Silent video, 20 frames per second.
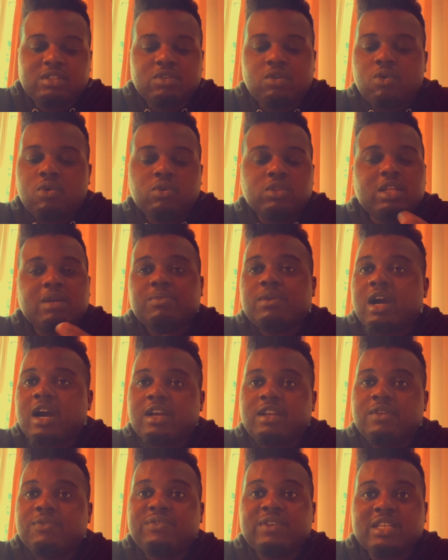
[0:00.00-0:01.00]
all them
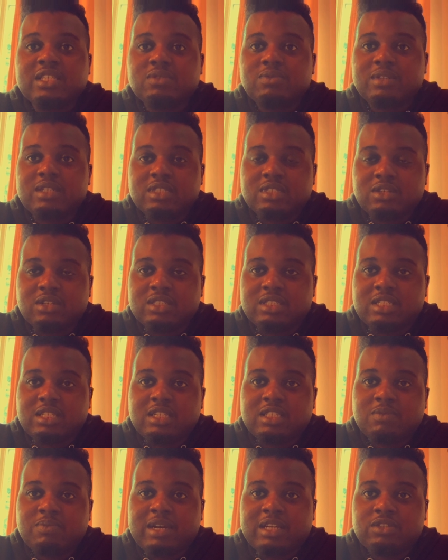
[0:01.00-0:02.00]
kind of things were discussed in
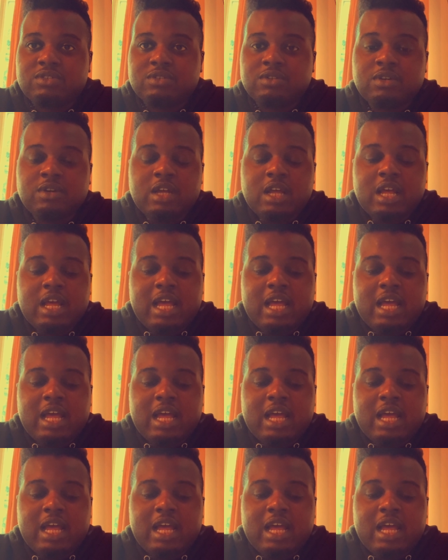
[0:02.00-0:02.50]
this module.